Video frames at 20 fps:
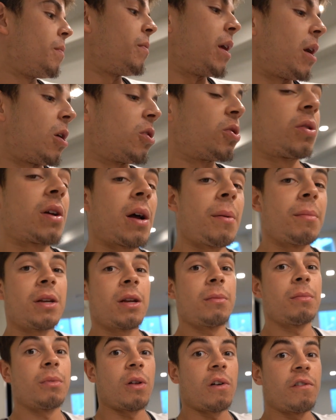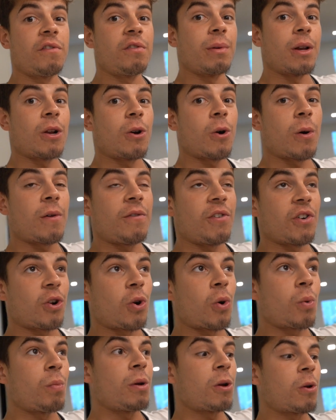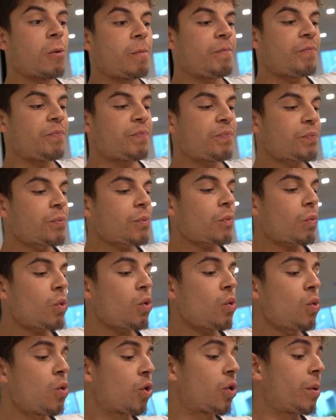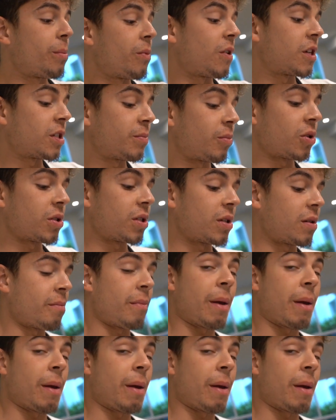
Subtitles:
But yeah, also comment down below if you're an oatmeal or cream of rice person.